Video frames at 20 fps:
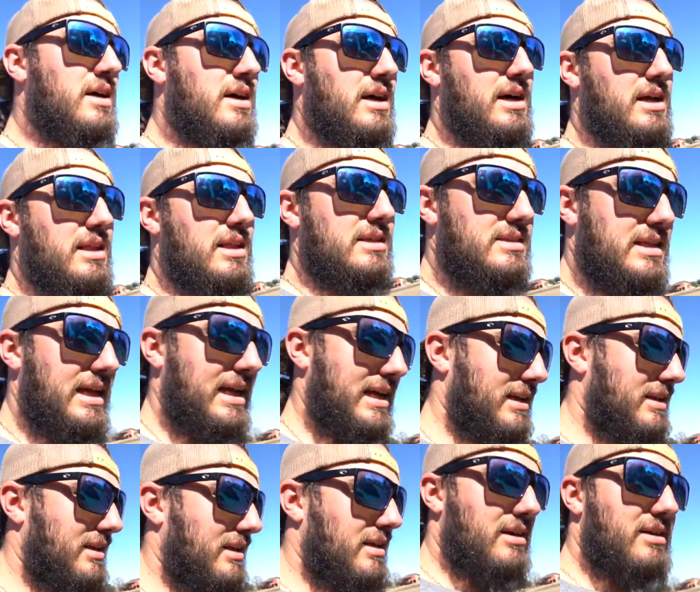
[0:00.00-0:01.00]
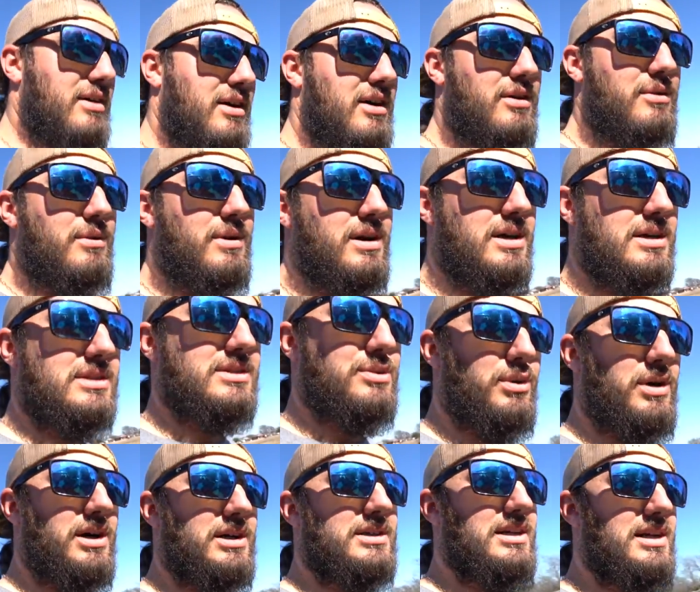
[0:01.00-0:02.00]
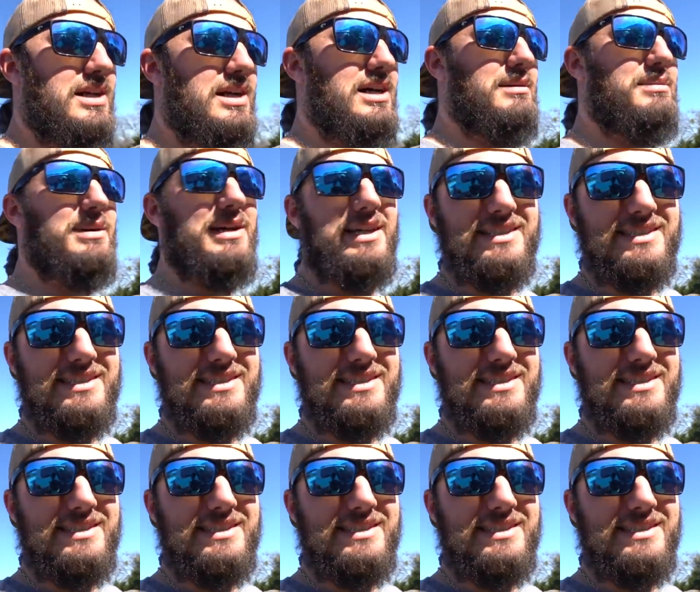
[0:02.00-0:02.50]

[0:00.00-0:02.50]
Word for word: uh, let's take it to the car wash, wash it up,